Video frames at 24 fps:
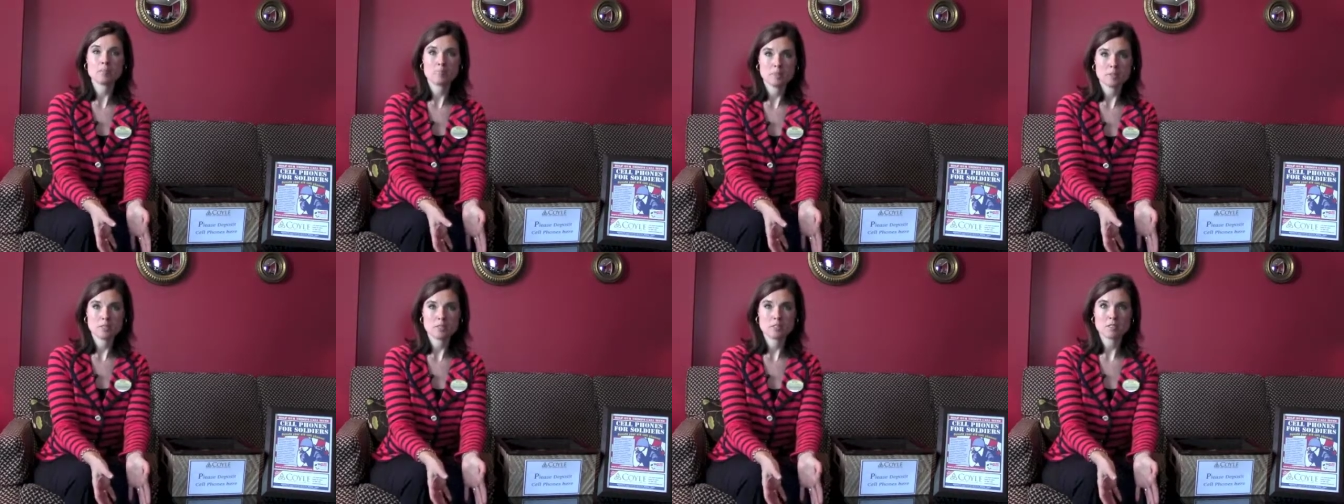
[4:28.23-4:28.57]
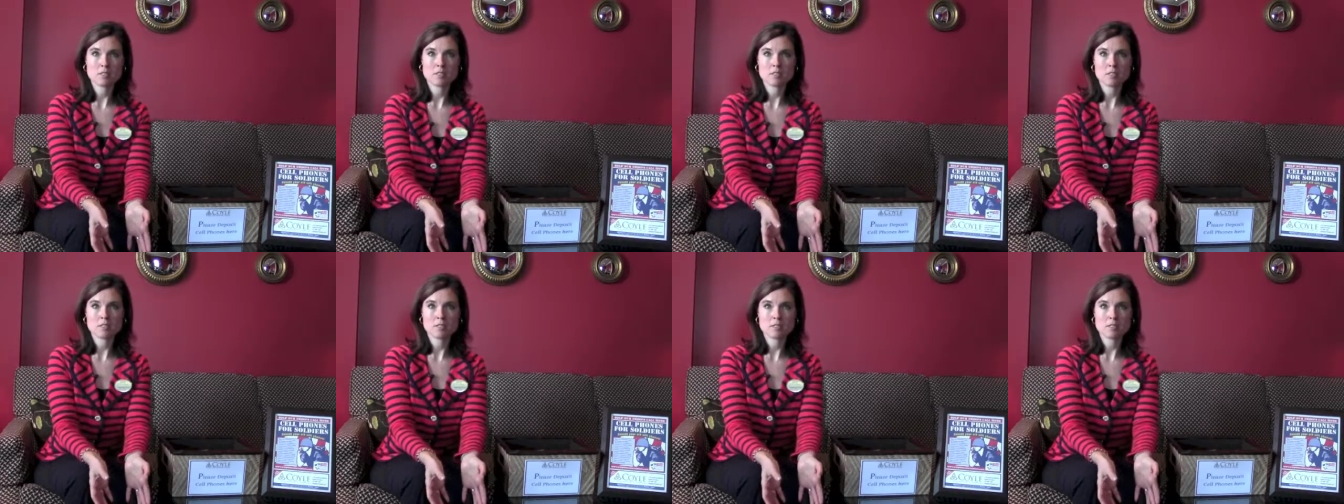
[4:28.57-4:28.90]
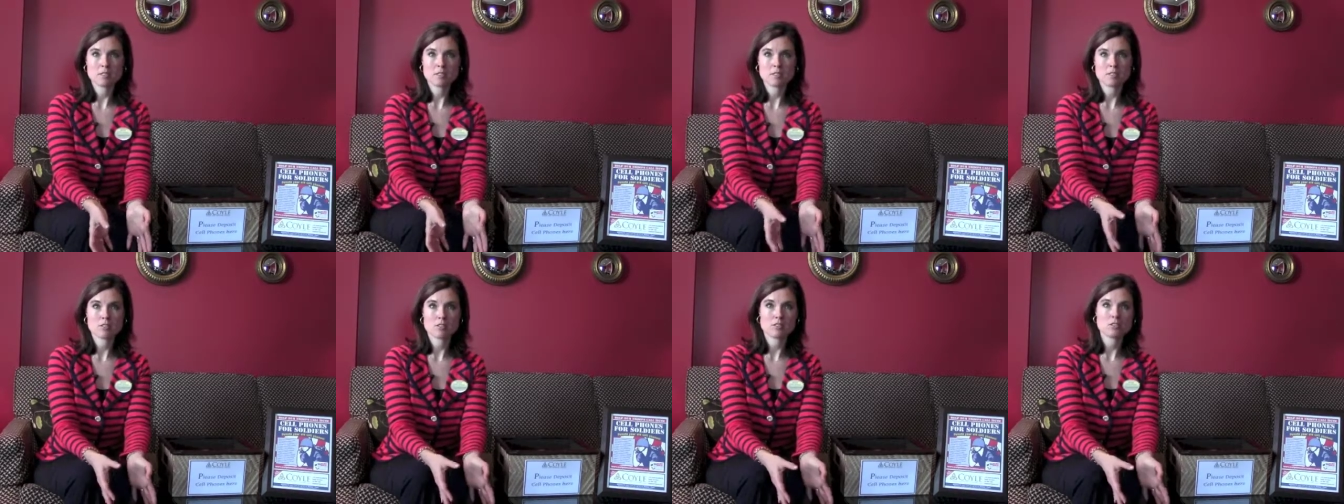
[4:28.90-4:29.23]

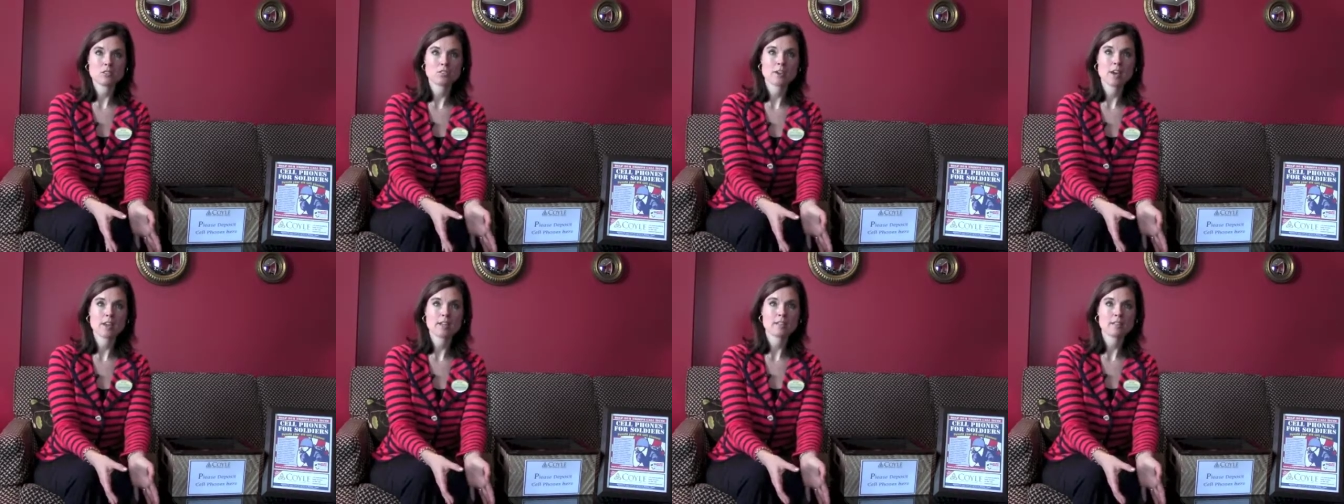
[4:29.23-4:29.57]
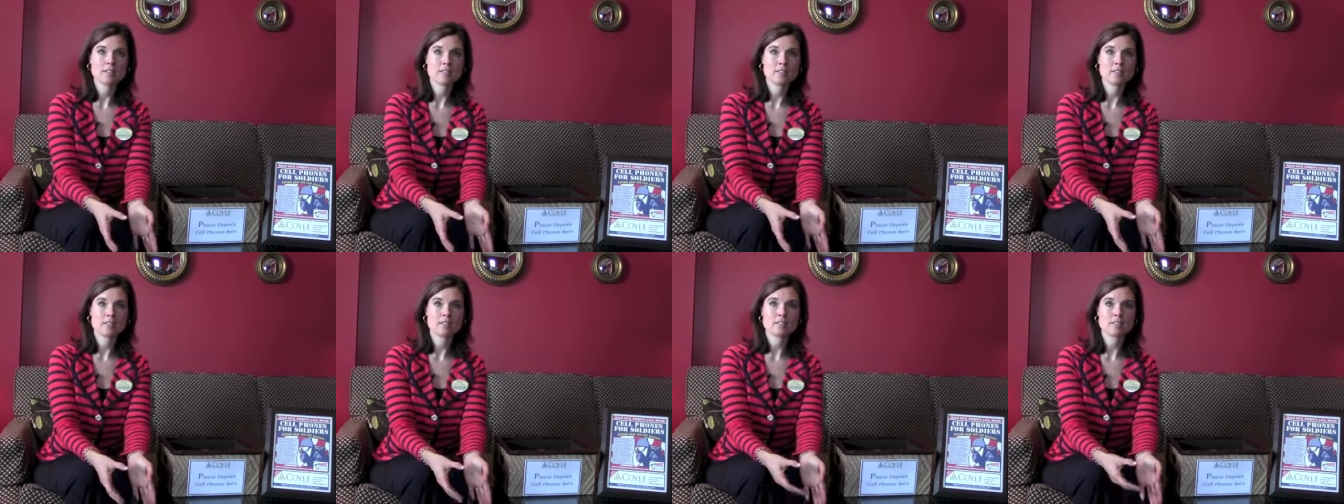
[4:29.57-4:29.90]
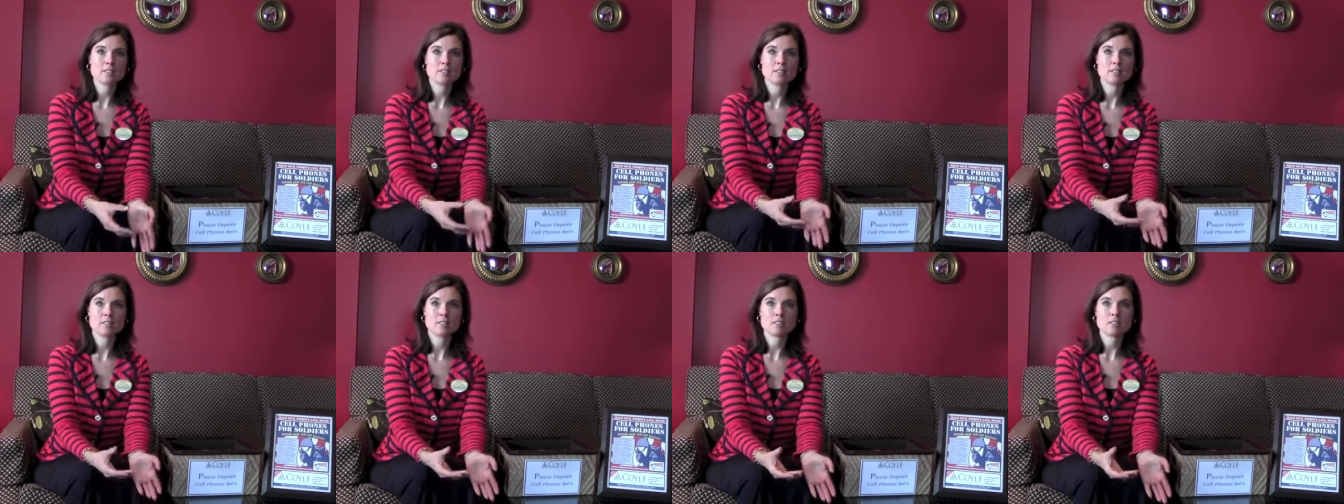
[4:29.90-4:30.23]
businesses such as dry
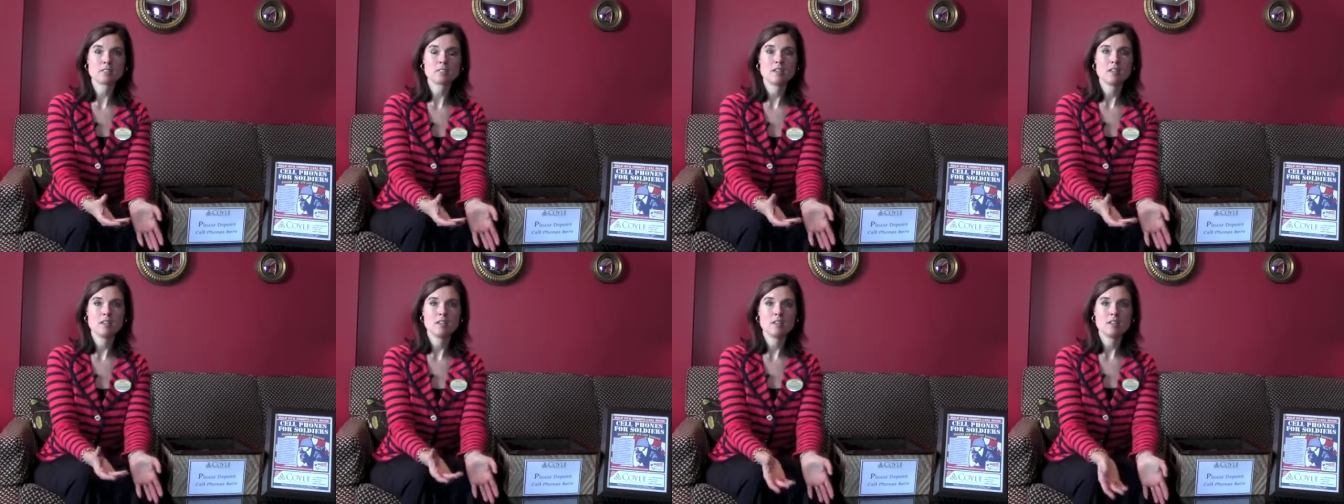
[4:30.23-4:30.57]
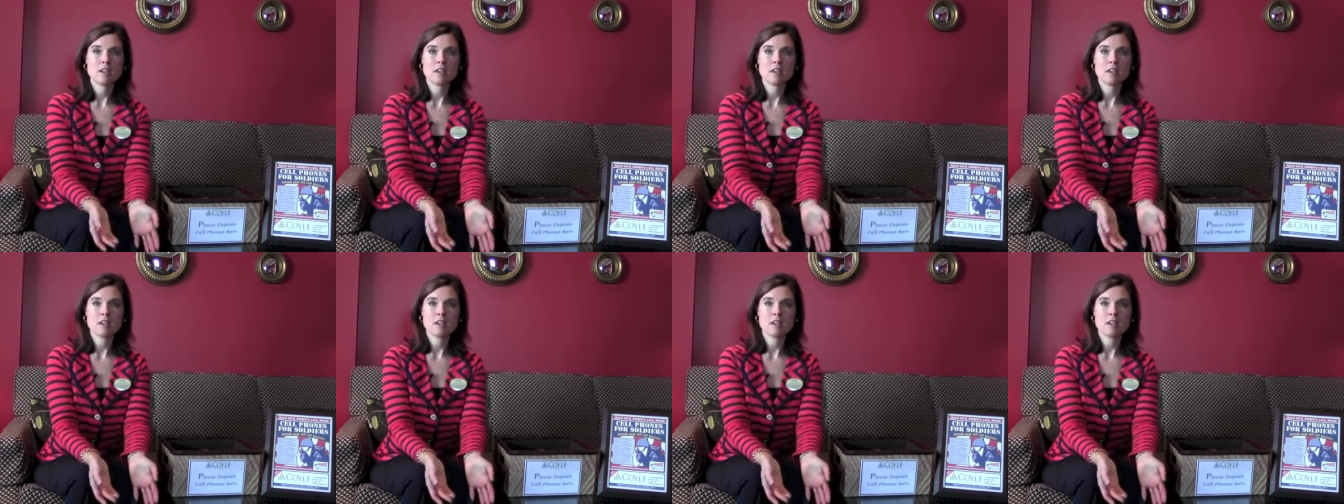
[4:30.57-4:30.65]
cleaners and